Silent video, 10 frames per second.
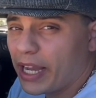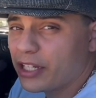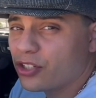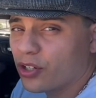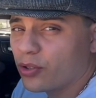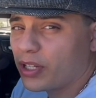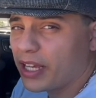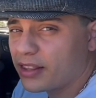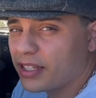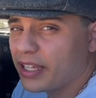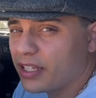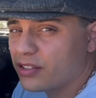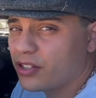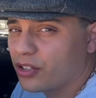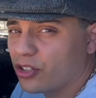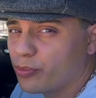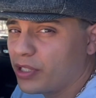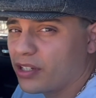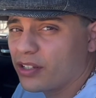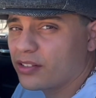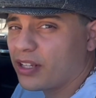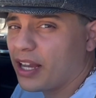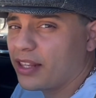I don't like the interior because